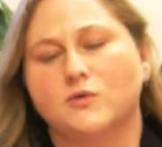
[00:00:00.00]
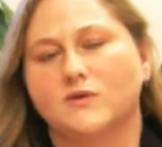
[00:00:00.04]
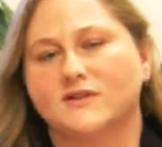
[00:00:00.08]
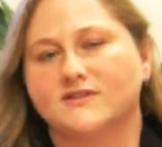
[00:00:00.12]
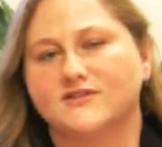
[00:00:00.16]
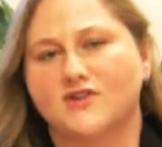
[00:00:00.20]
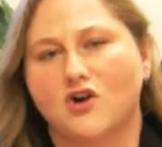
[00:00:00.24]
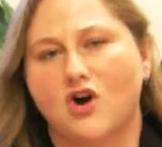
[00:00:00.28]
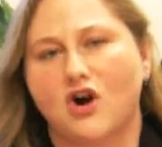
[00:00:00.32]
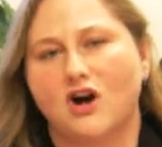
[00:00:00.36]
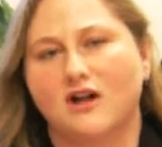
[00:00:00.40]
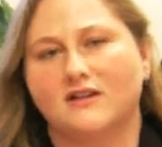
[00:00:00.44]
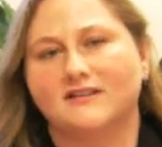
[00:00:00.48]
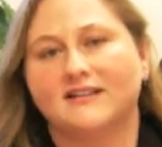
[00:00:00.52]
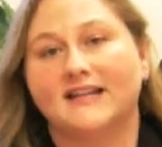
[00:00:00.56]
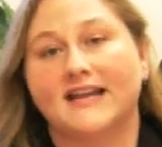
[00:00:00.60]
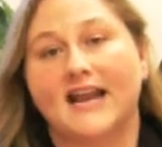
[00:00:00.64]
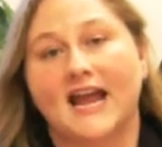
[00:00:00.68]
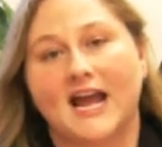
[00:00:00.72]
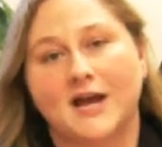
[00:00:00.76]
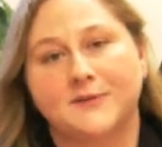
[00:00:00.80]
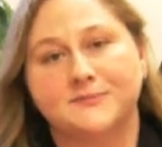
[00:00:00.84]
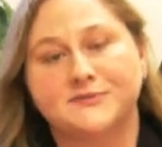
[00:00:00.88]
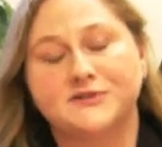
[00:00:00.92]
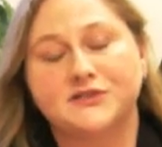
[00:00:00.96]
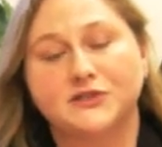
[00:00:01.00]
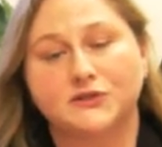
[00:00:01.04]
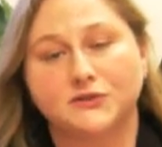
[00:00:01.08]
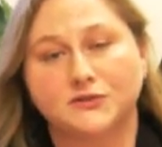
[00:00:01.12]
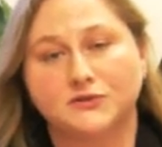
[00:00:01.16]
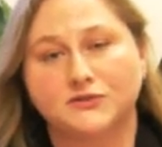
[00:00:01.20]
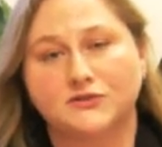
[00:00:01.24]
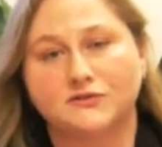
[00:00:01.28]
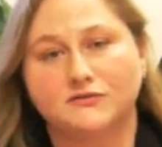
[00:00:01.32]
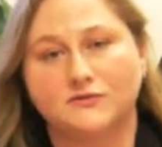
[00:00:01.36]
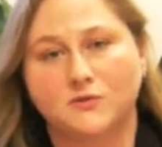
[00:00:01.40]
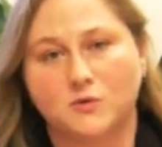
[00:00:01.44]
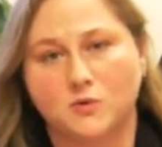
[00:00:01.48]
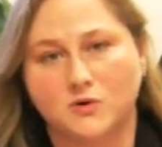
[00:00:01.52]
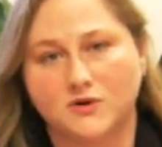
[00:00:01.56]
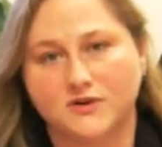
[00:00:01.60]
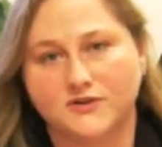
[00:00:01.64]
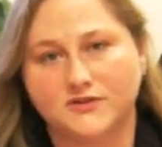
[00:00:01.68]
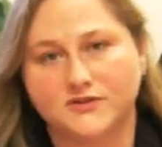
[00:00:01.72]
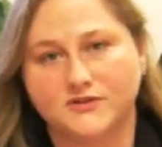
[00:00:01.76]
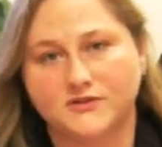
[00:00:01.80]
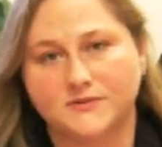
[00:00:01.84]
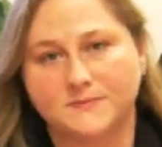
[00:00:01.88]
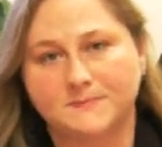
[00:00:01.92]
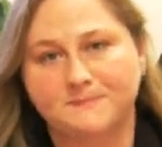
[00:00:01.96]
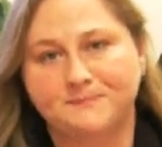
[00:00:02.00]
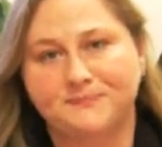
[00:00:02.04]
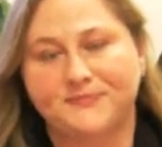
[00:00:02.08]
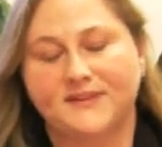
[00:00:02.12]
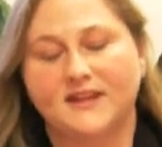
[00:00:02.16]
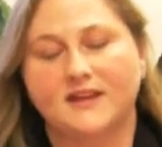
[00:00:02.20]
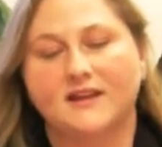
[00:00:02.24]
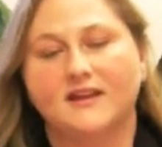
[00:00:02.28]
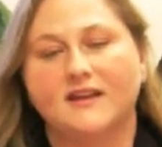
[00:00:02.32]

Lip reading: what's called an absolute divorce.